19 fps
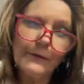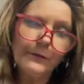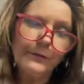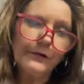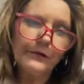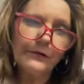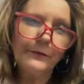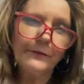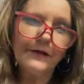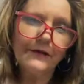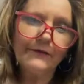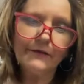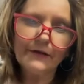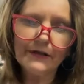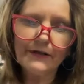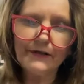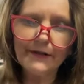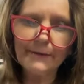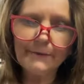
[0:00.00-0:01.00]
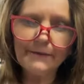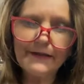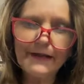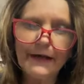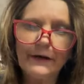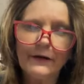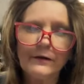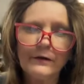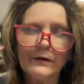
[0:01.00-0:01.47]
want to put a little bit of a clip
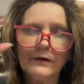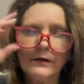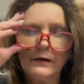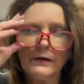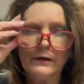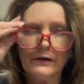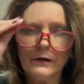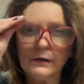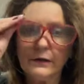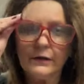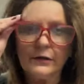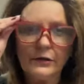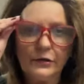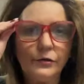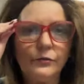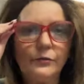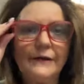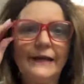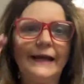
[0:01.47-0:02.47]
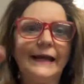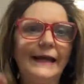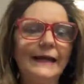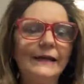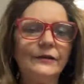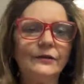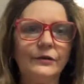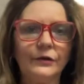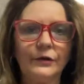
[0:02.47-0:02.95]
there, you
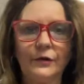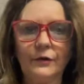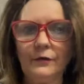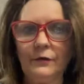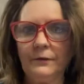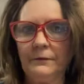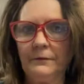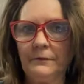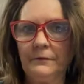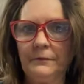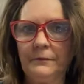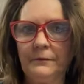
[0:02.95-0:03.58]
can, you know.